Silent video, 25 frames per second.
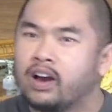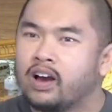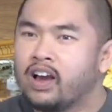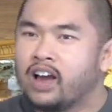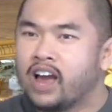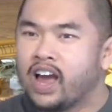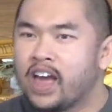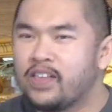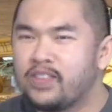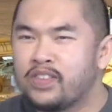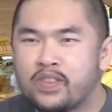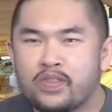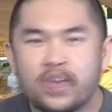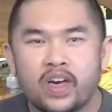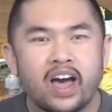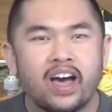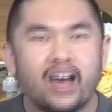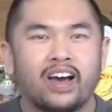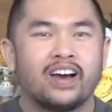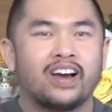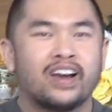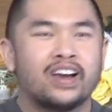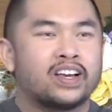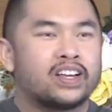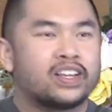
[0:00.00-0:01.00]
And then
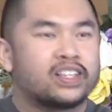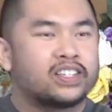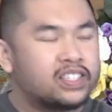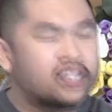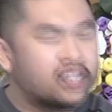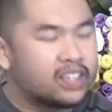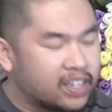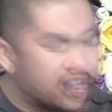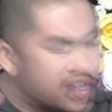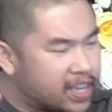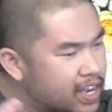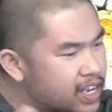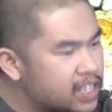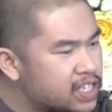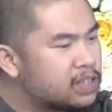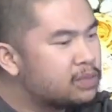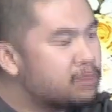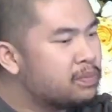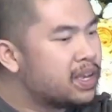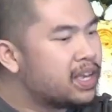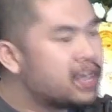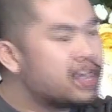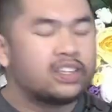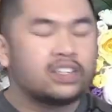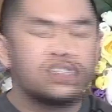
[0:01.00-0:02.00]
the Kiss
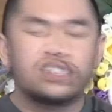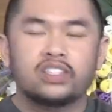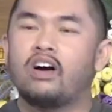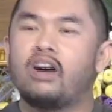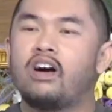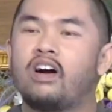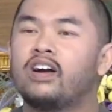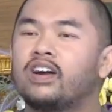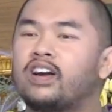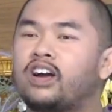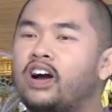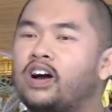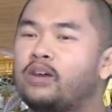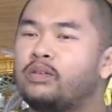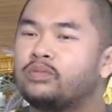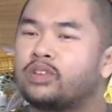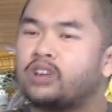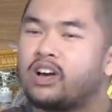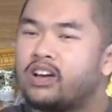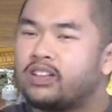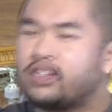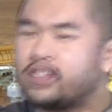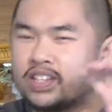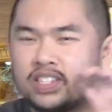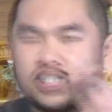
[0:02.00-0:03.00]
Me song comes
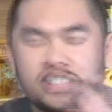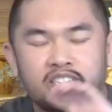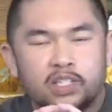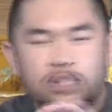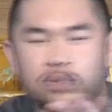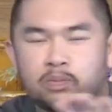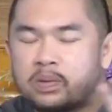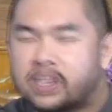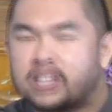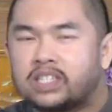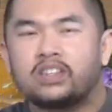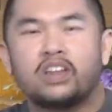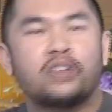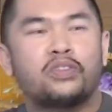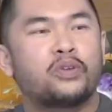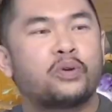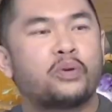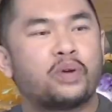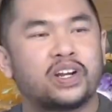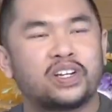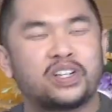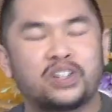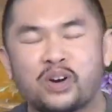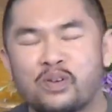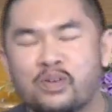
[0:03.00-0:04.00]
on, the 6 minutes none the
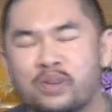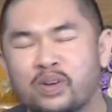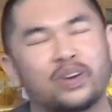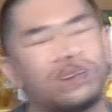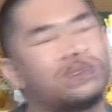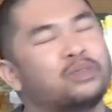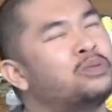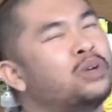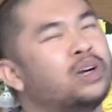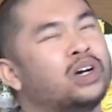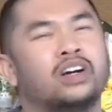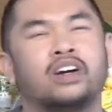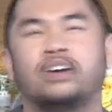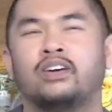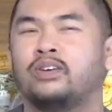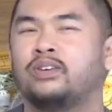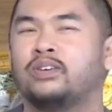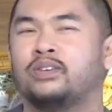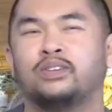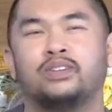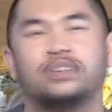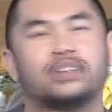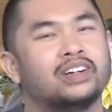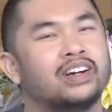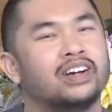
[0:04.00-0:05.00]
richer, I'm like,
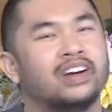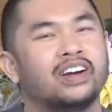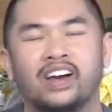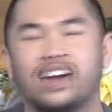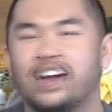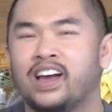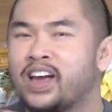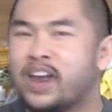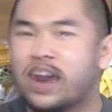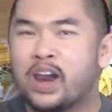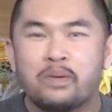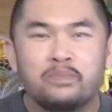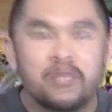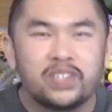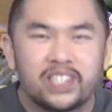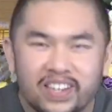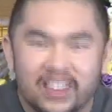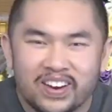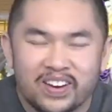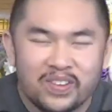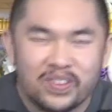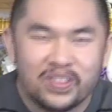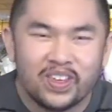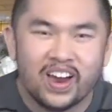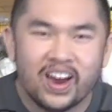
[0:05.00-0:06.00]
wow. And I'm
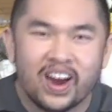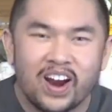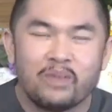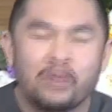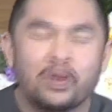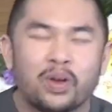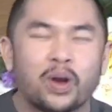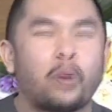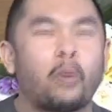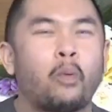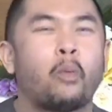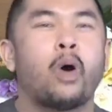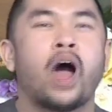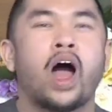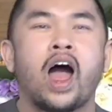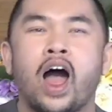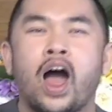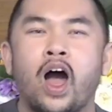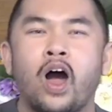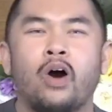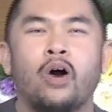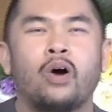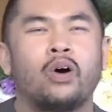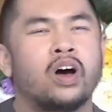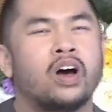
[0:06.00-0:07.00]
sitting there, I'm like,
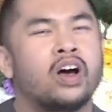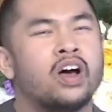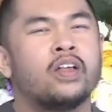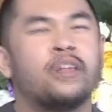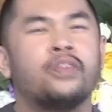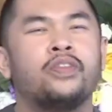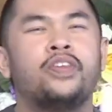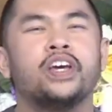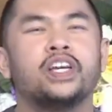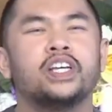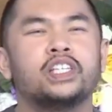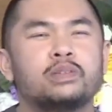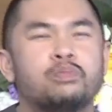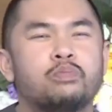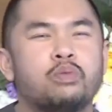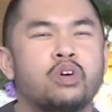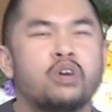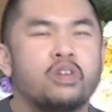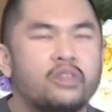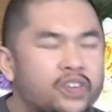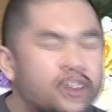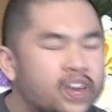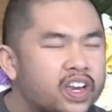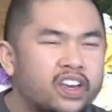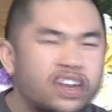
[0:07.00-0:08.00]
wow, this
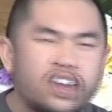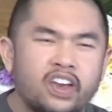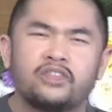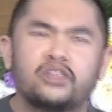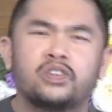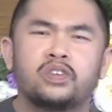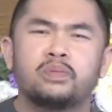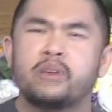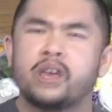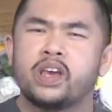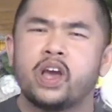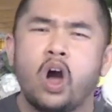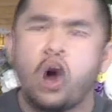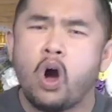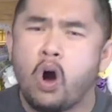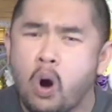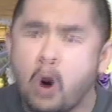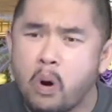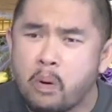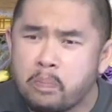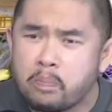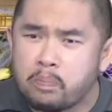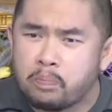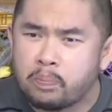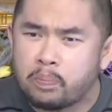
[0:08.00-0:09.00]
movie gives me
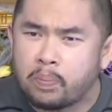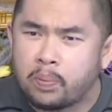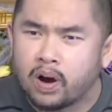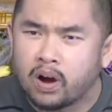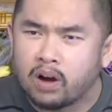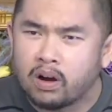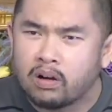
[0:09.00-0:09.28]
hope.